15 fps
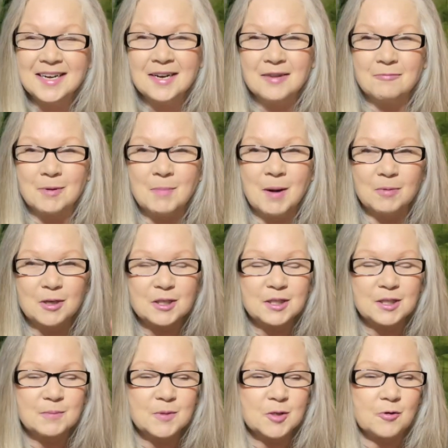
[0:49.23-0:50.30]
Remember to
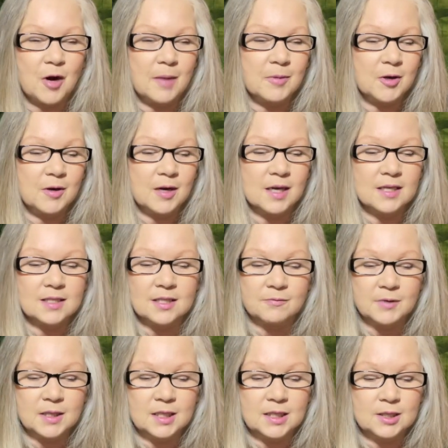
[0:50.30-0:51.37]
subscribe, you guys. I
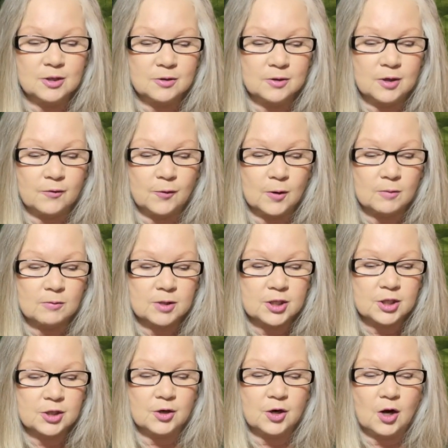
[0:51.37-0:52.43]
really do look forward
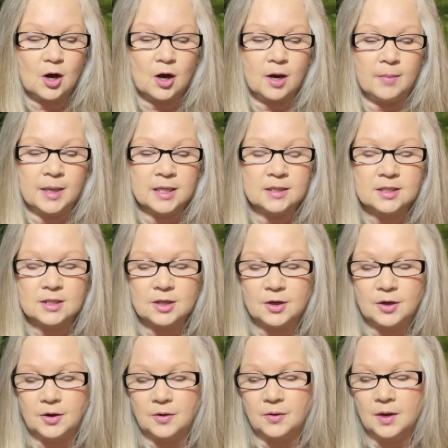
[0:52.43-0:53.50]
to your comments.
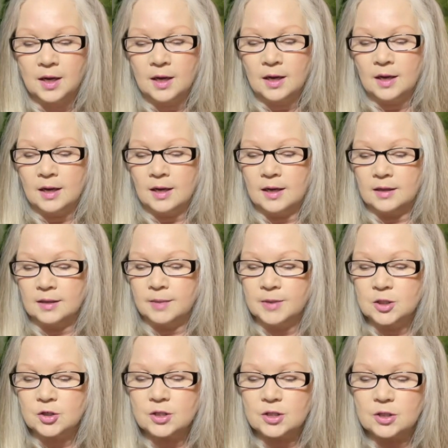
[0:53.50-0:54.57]
So let
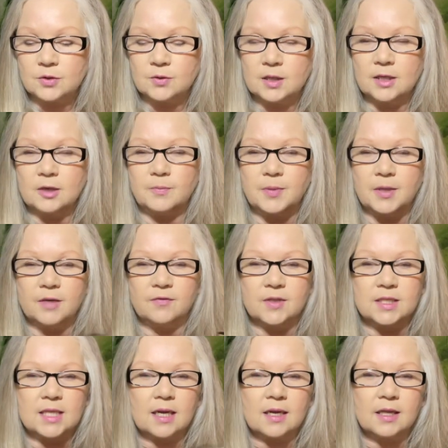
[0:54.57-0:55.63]
me just do a little bit of a
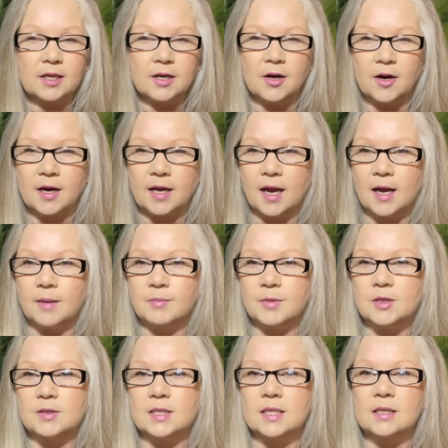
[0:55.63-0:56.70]
deck clear. I am
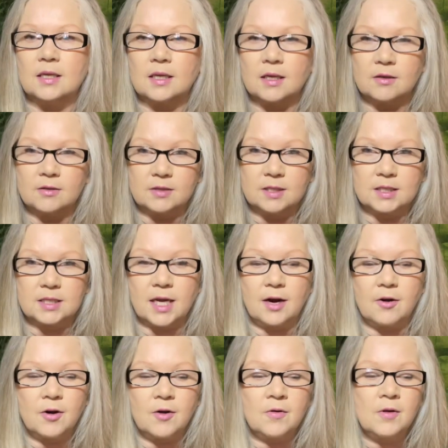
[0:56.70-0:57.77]
using the Gilded
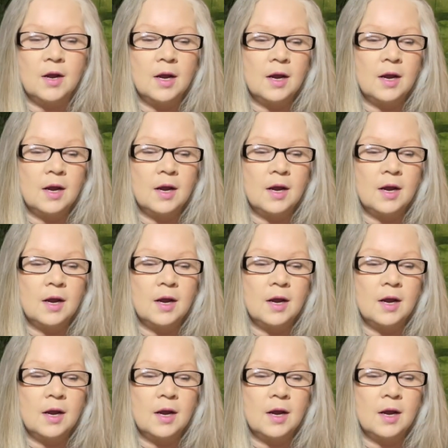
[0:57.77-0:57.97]
Tarot.